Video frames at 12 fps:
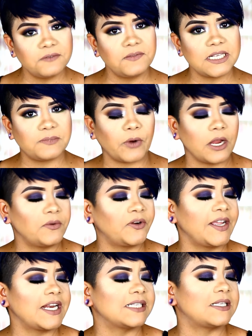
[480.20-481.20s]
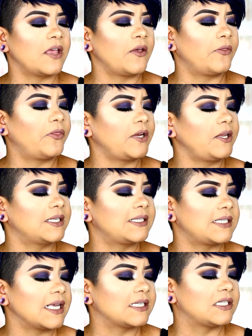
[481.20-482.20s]
of this primer, it is
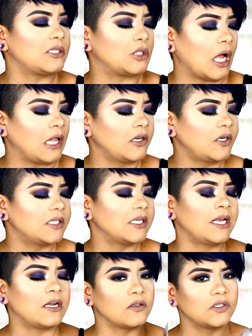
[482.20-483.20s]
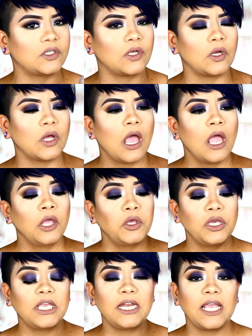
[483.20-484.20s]
$36, and also
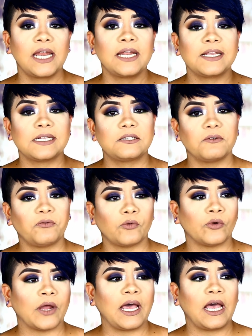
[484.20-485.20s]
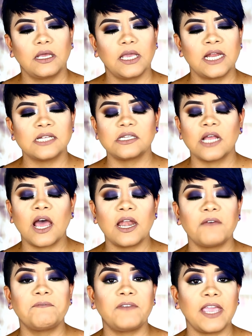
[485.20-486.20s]
you can get it at Sephora. It is not
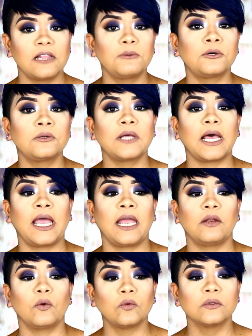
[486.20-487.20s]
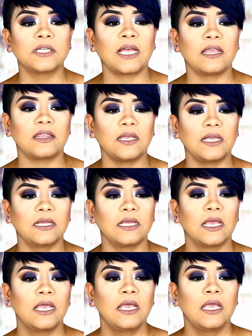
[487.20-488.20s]
available at Ulta. I think
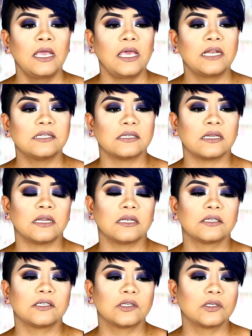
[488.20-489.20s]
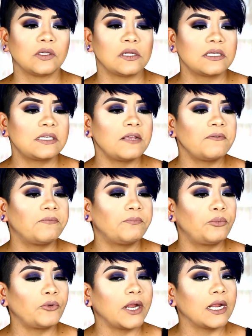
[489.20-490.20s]
it is an exclusive
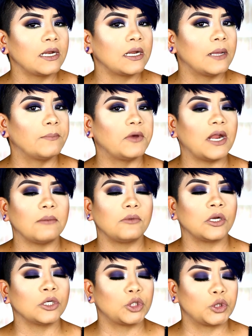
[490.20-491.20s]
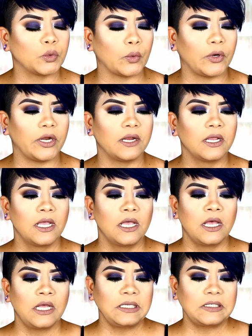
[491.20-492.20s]
brand, but I'm not sure.
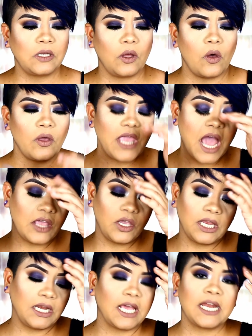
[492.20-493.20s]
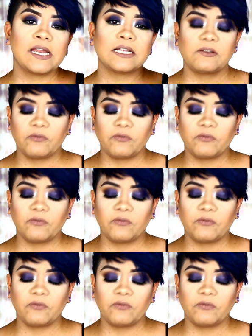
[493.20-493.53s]
So yeah, you can get it at